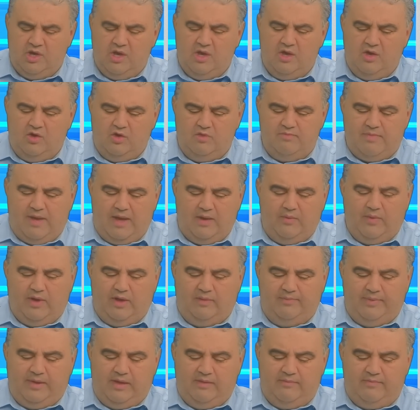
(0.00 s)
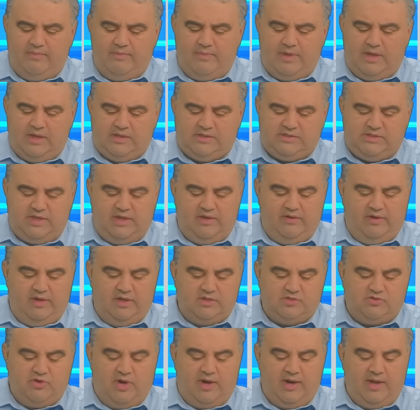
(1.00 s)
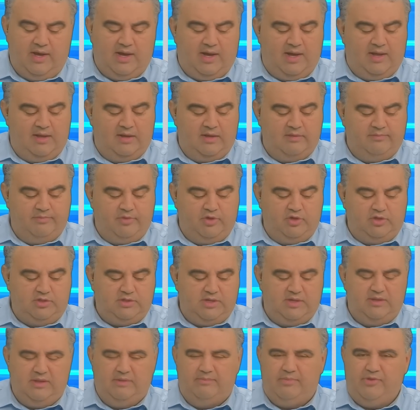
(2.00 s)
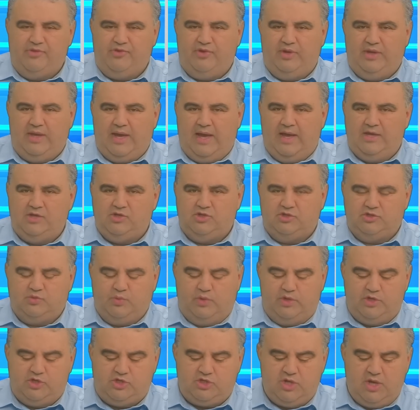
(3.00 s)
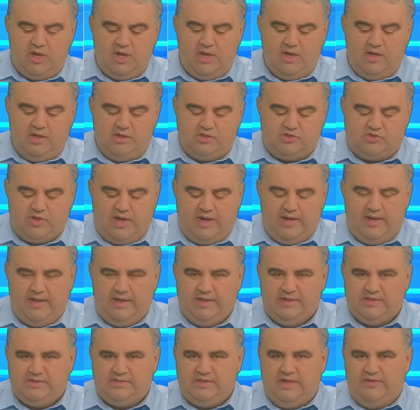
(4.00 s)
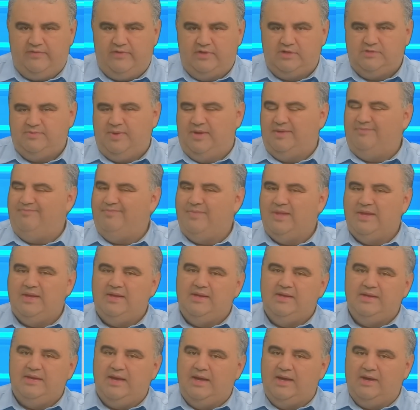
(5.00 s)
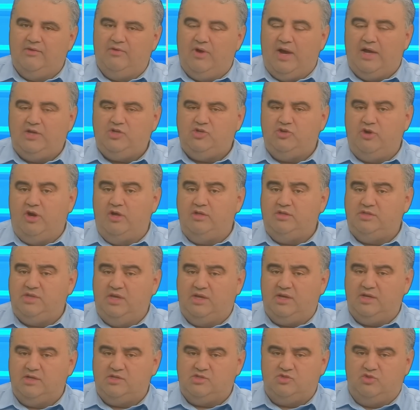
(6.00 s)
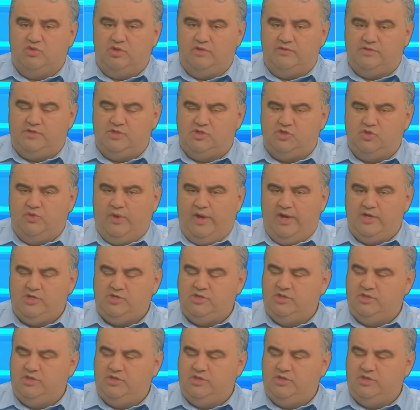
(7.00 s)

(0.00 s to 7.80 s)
who may well be a serious runner, Island Beauty, and number 3, Angel's Wish, is trading at 7s. But a write your own ticket sort of situation, the